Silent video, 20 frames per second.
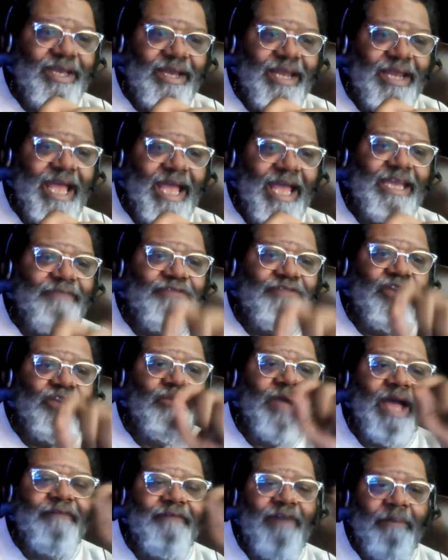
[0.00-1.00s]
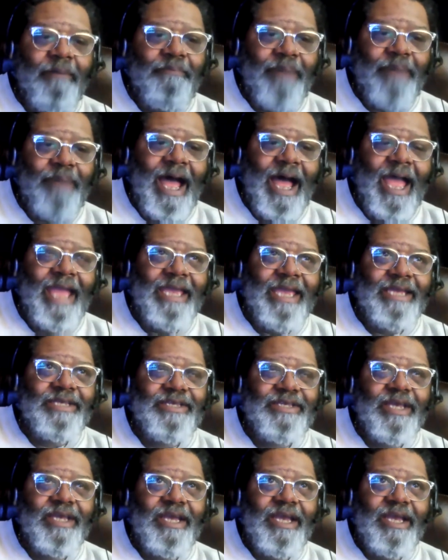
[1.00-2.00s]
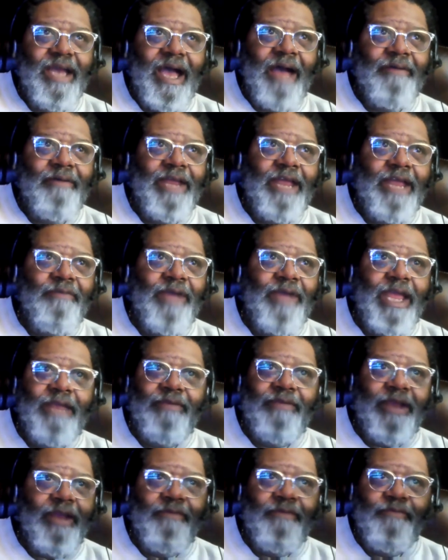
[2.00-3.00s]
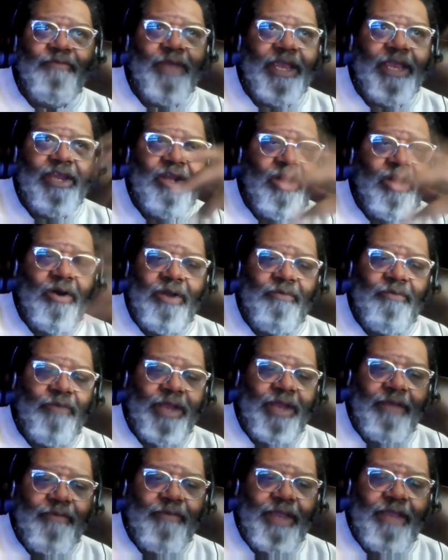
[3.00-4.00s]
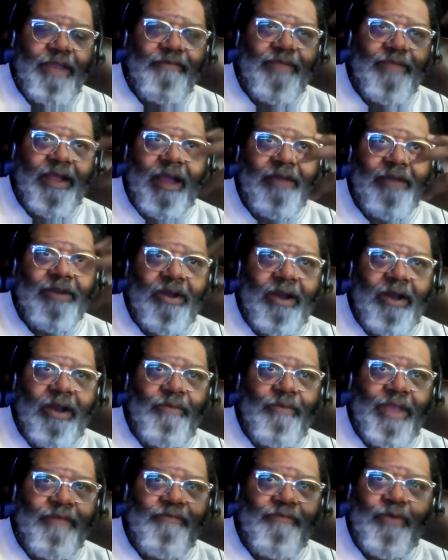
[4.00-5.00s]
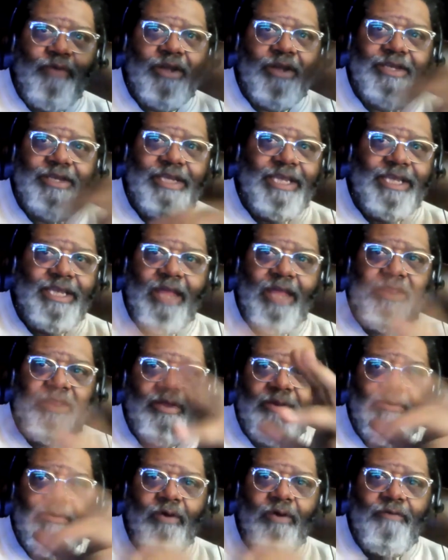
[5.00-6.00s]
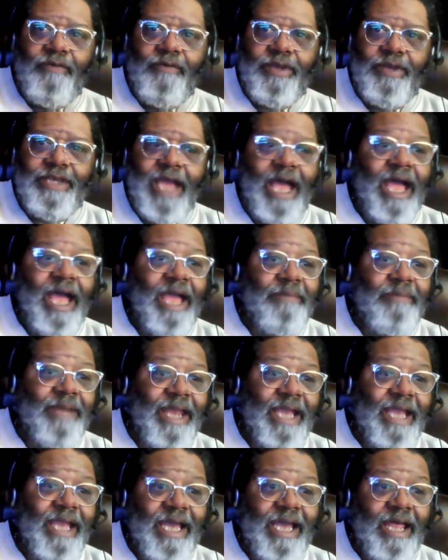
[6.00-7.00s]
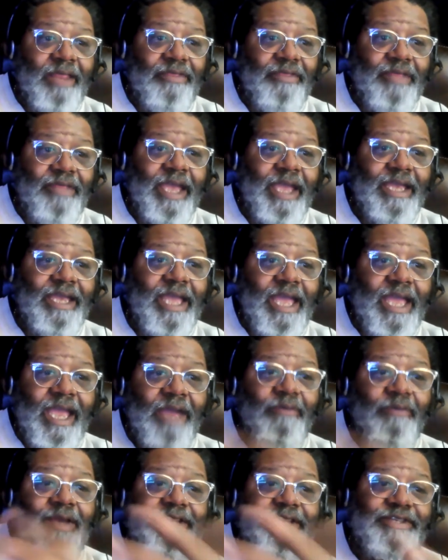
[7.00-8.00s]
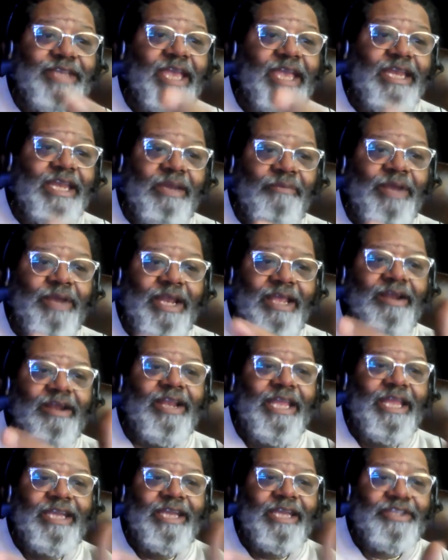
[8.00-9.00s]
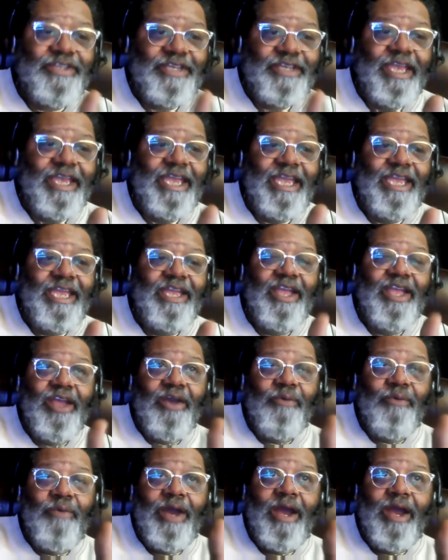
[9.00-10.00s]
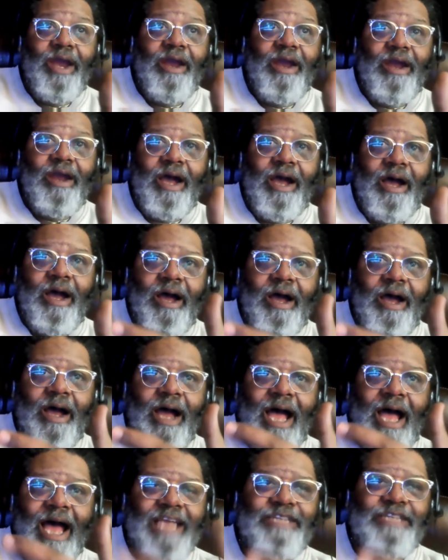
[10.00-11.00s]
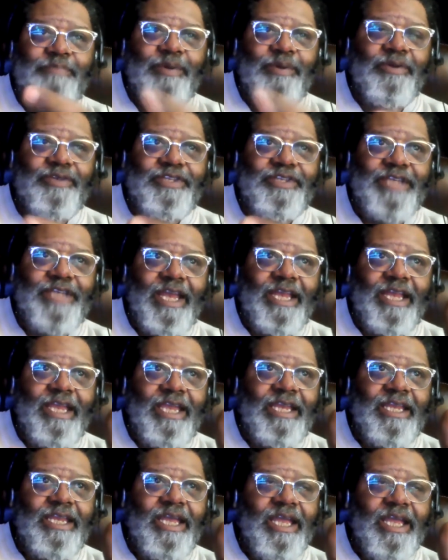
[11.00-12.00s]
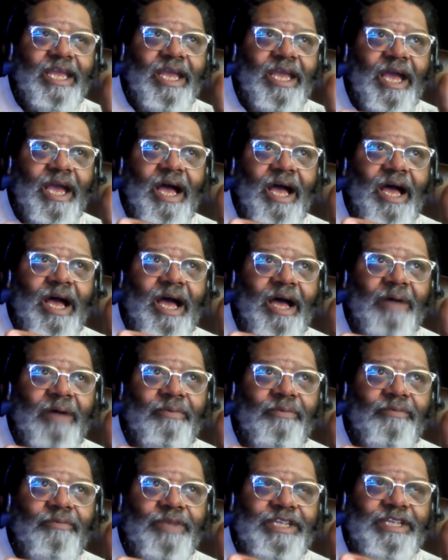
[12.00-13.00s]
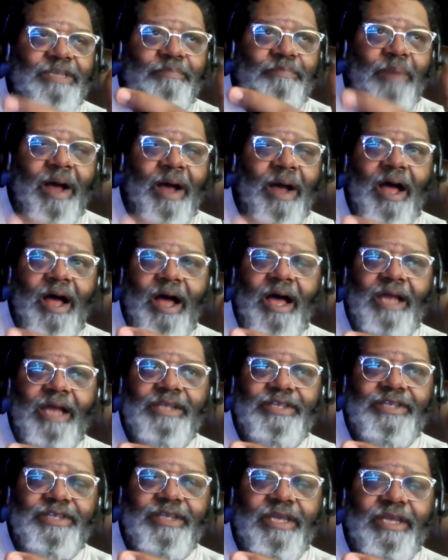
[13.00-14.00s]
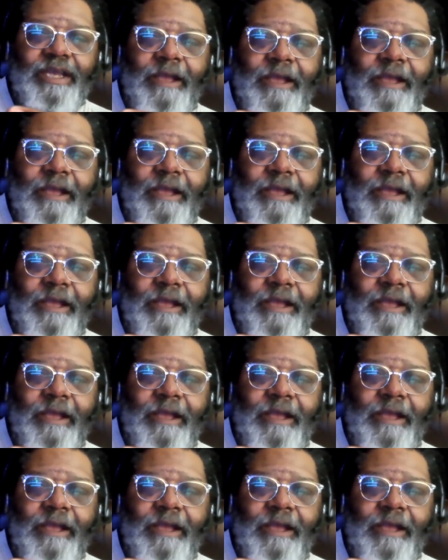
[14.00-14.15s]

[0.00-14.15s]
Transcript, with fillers: Like if you have a bias, uh, and, and, and you know, and we you know we've worked together over time and that kind of thing, and we've seen it. We literally could see where uh, a hospital setting uh, responds.